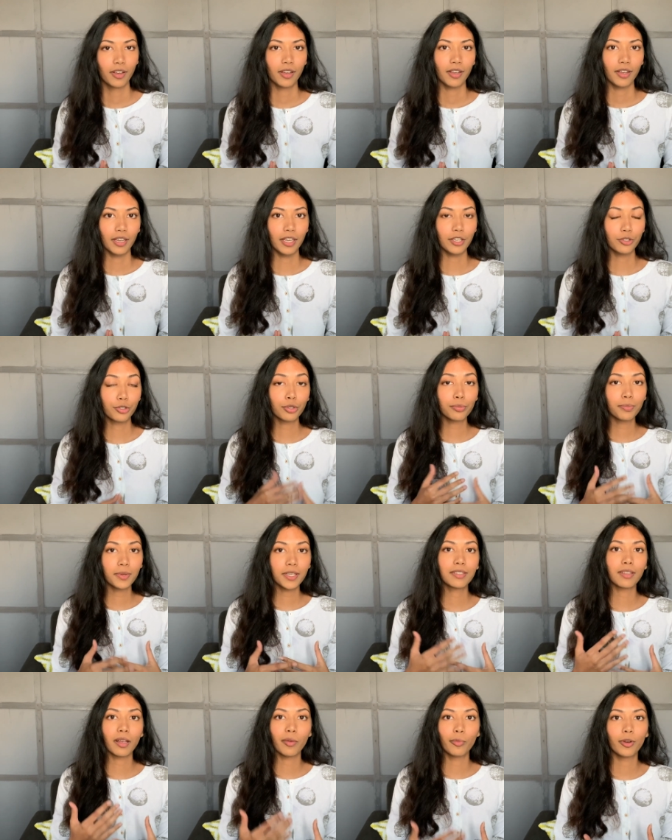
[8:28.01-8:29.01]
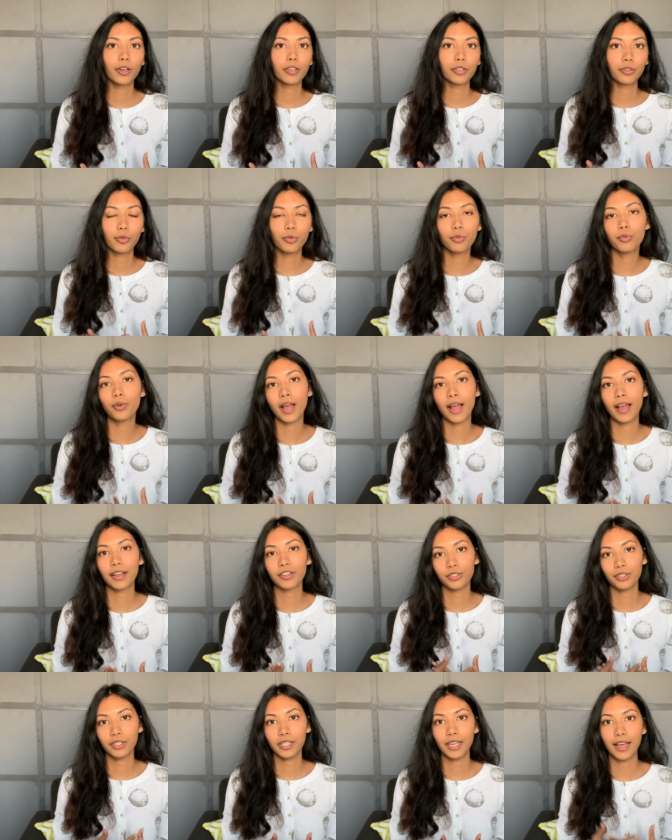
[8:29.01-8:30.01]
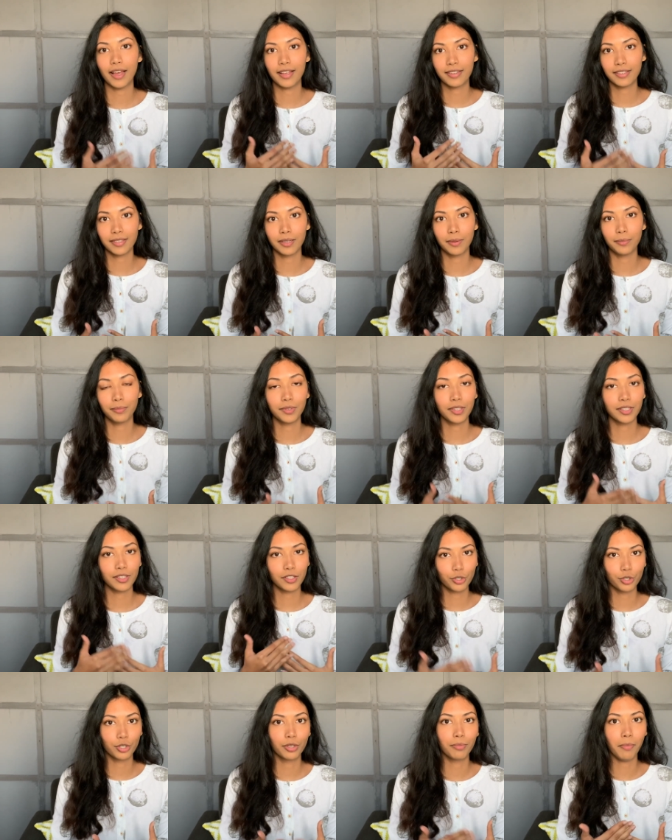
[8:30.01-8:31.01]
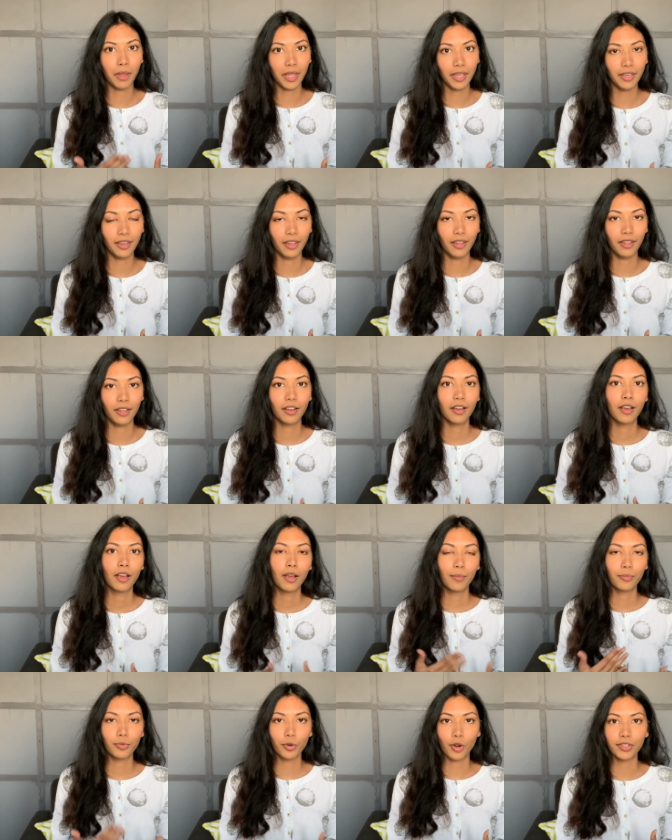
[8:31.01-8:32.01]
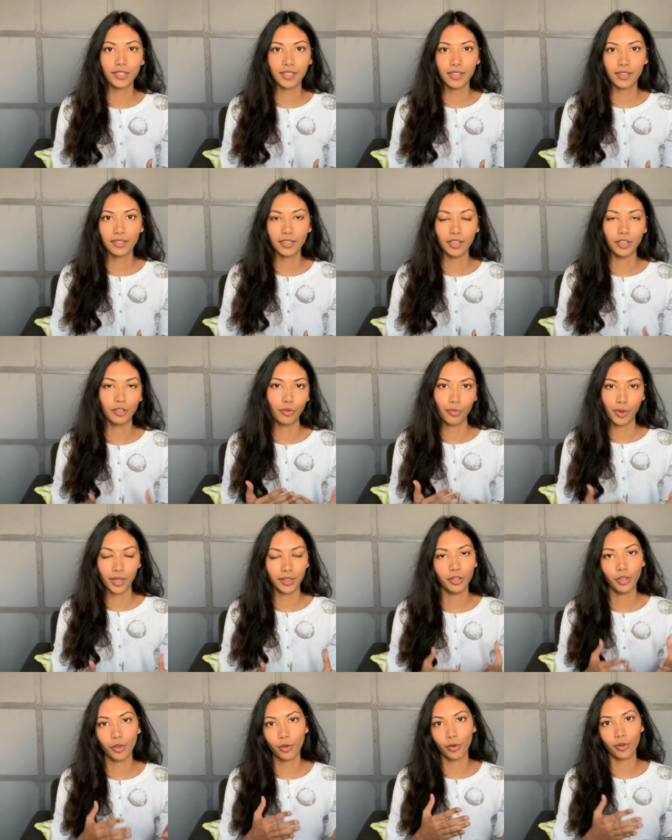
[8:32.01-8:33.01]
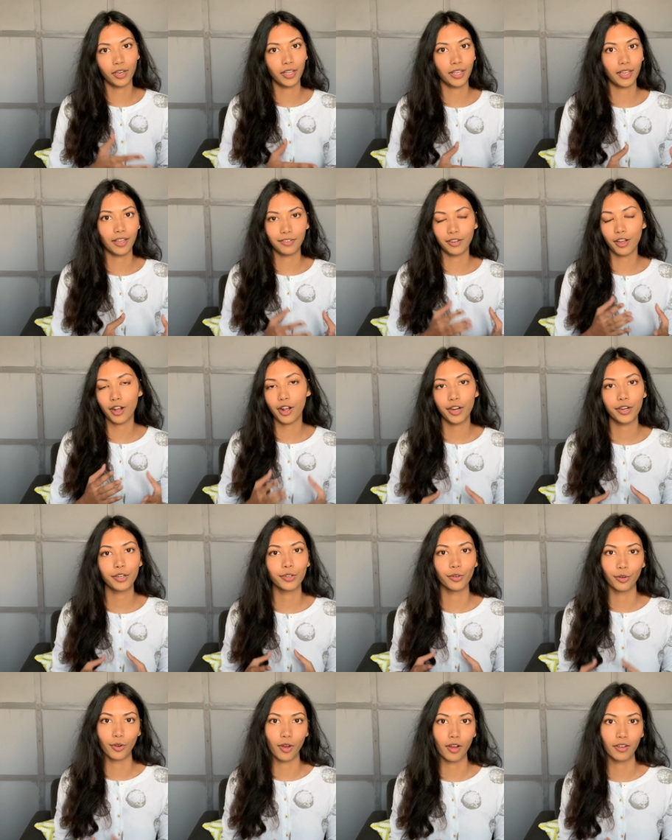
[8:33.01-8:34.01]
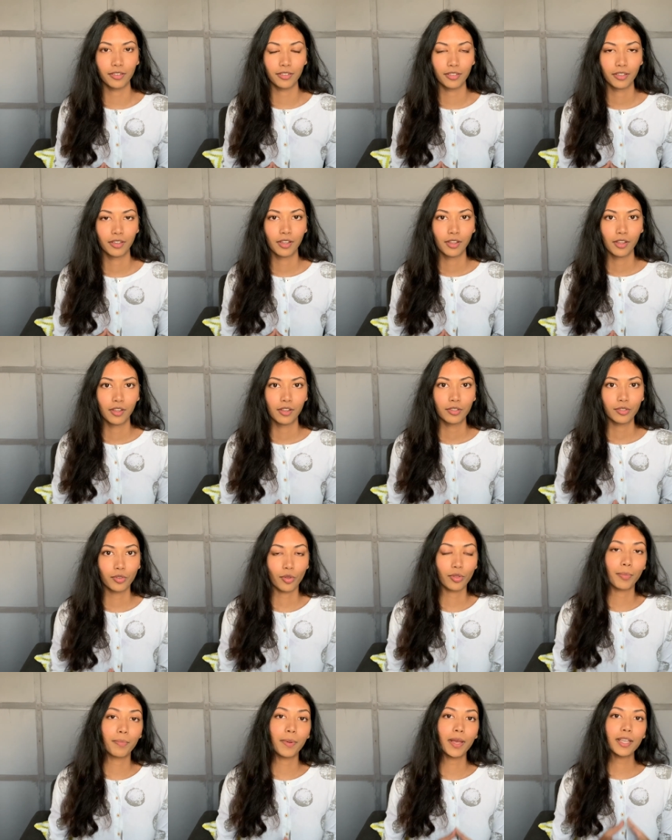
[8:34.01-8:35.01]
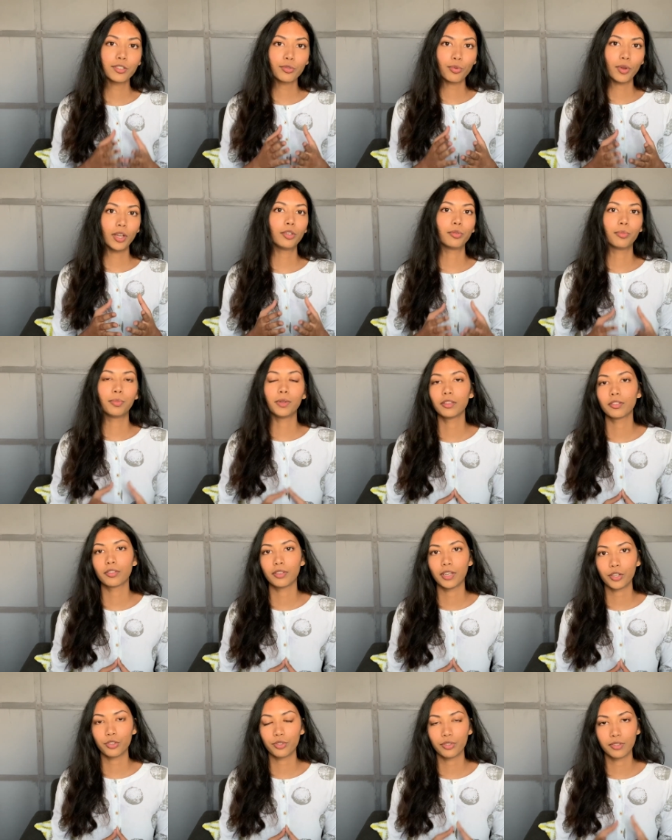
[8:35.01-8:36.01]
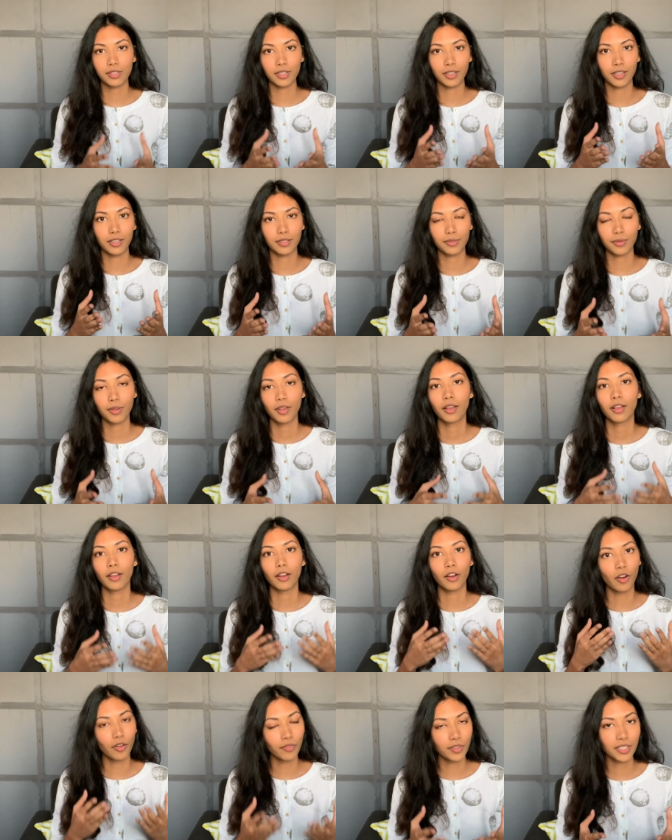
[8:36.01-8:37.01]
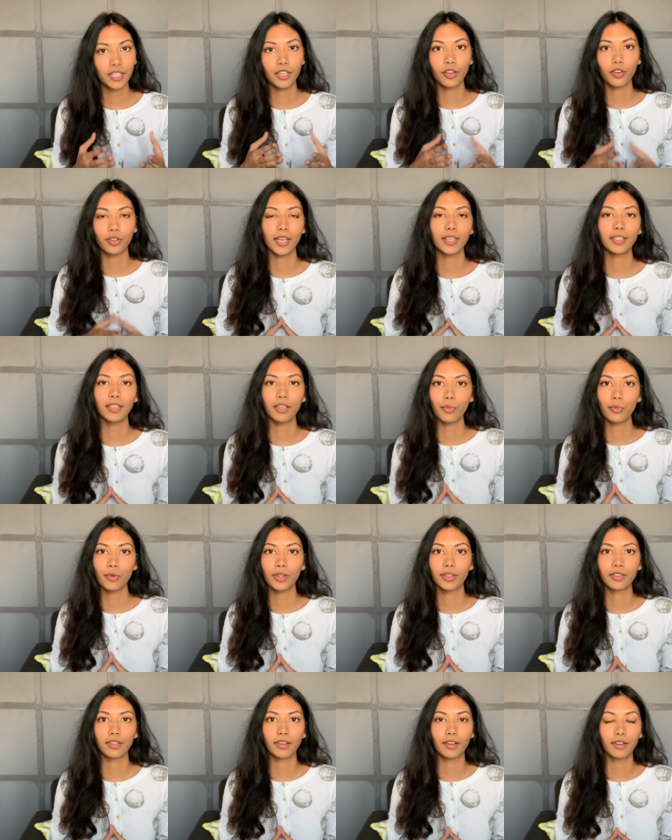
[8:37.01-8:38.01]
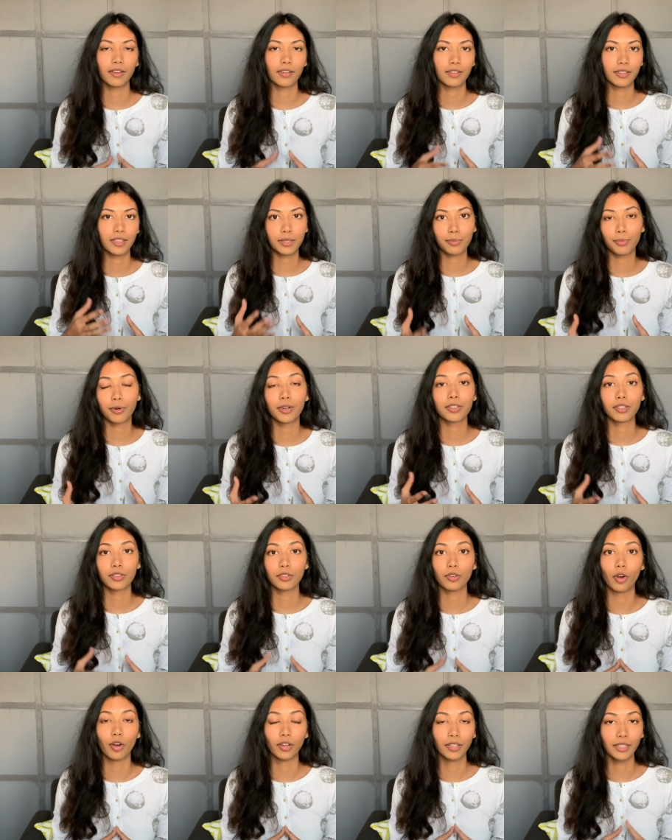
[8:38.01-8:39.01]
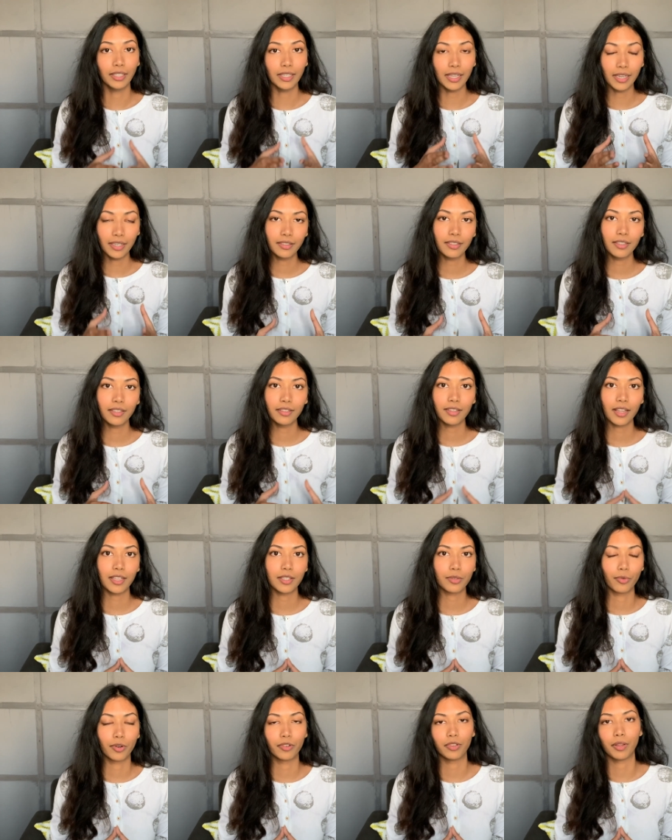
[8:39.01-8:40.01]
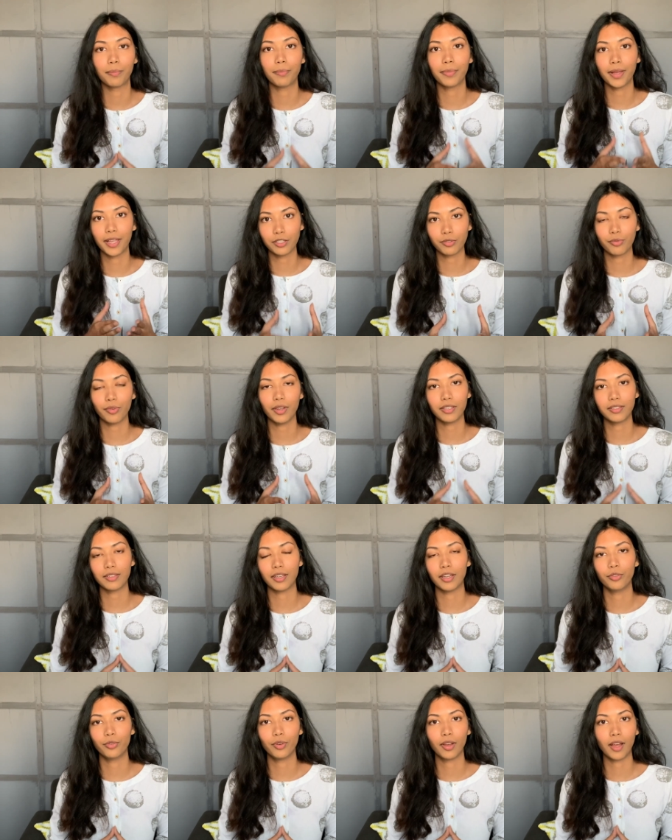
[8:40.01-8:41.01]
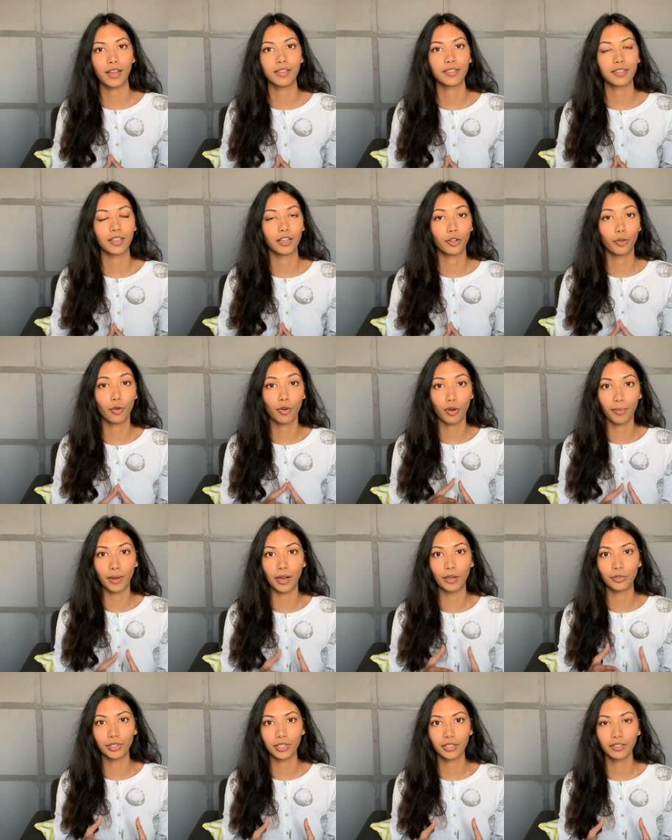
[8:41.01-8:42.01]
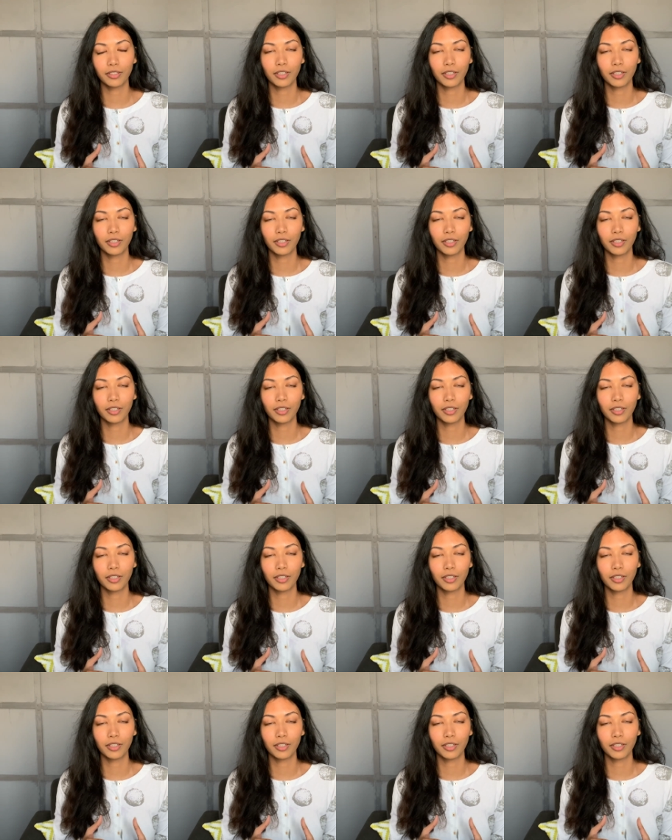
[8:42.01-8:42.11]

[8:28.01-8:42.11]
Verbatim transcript: it should be someone who actually has some decision making process into whether you're going to get hired or not. So, the best way to build connections is obviously connecting with uh, this person on LinkedIn, that's one of the best ways that you guys can go about it.